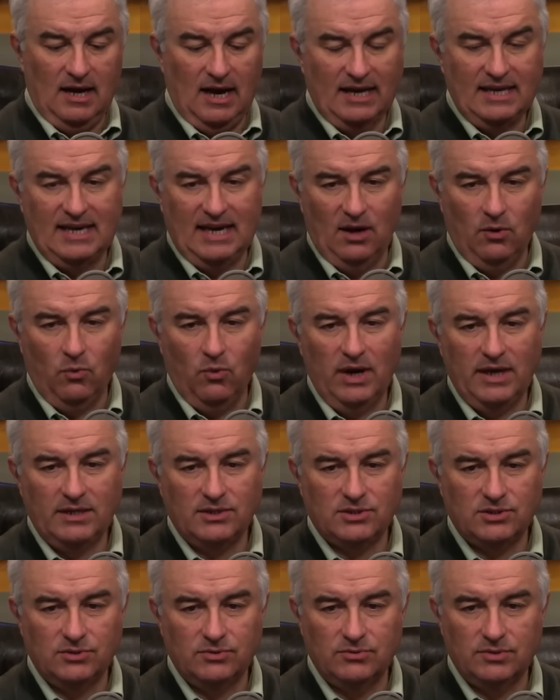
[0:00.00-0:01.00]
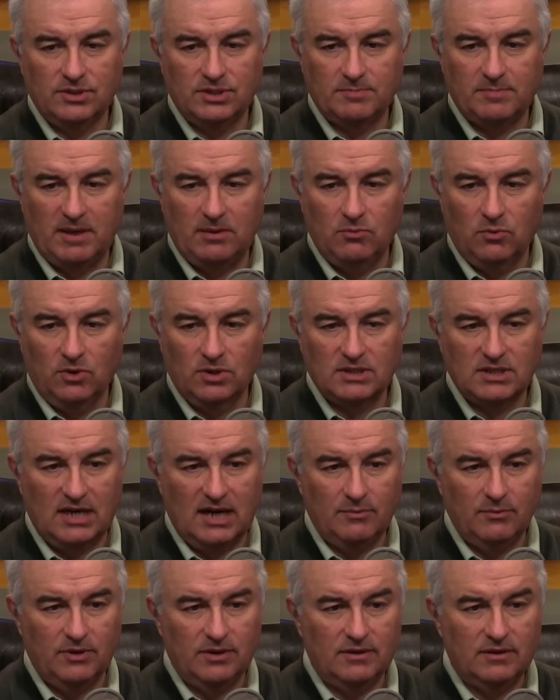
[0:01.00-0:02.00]
I can't wait to uh, spend more
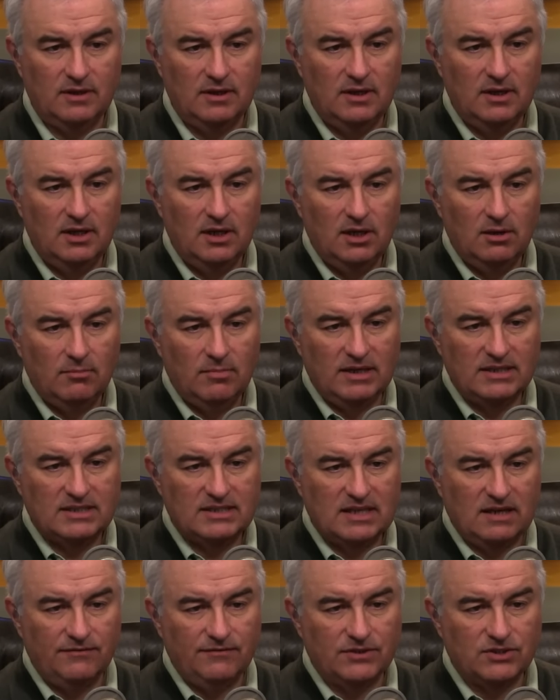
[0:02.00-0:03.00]
time with myself.